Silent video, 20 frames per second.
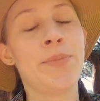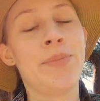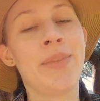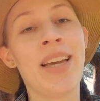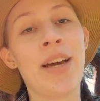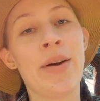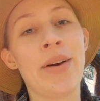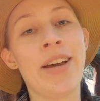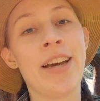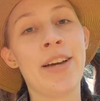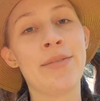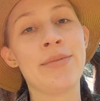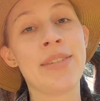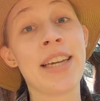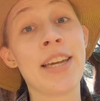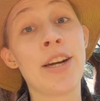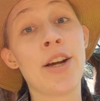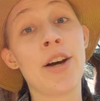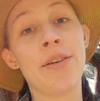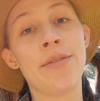Now I have to
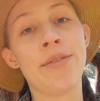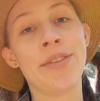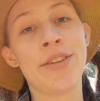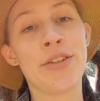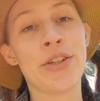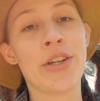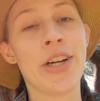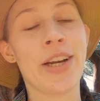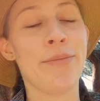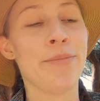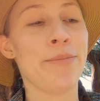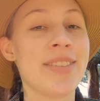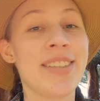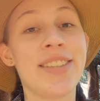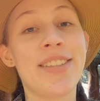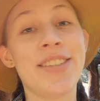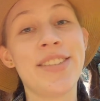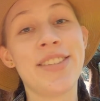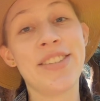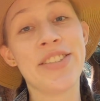get off the tree.
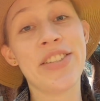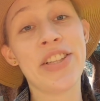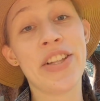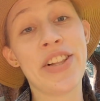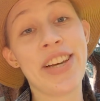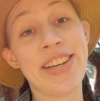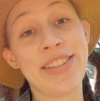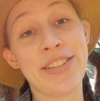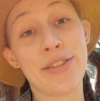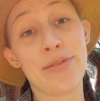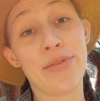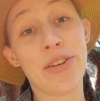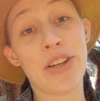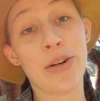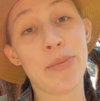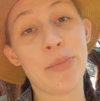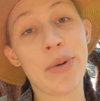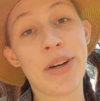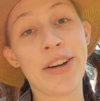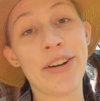This is the less
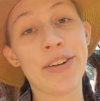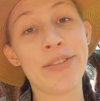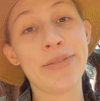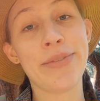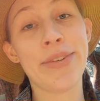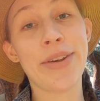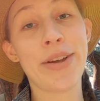fun part.